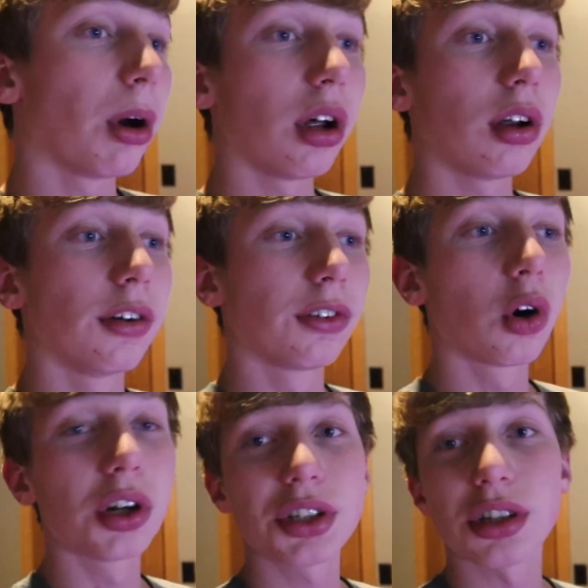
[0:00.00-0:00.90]
But of
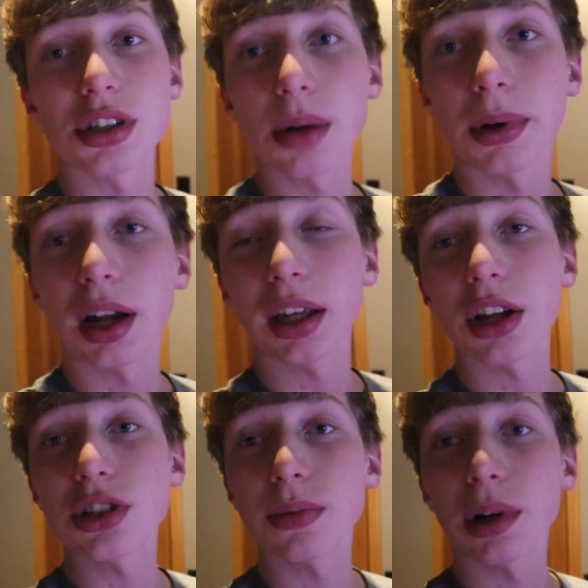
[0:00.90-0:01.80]
course in summer I
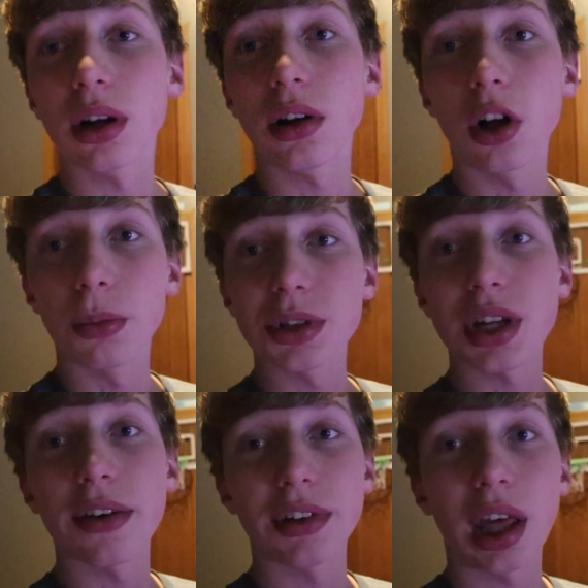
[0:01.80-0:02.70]
catch them almost every